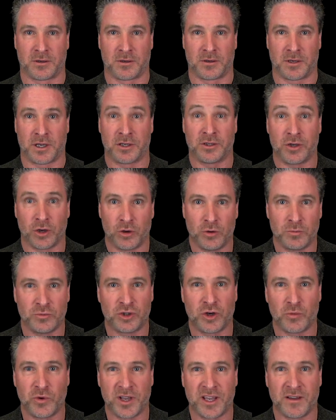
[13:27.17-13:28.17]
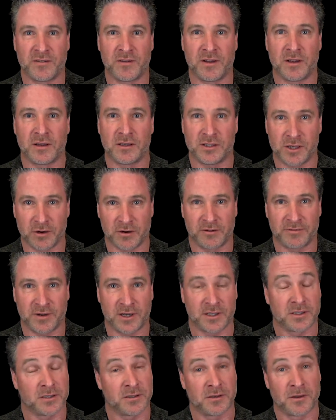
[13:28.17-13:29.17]
And to whom should we give 0
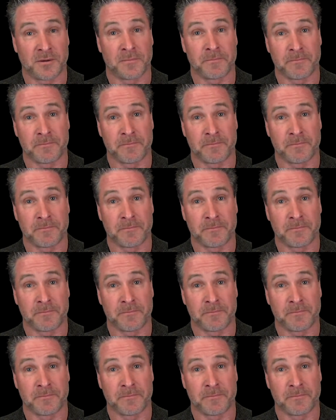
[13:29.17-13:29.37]
fucks?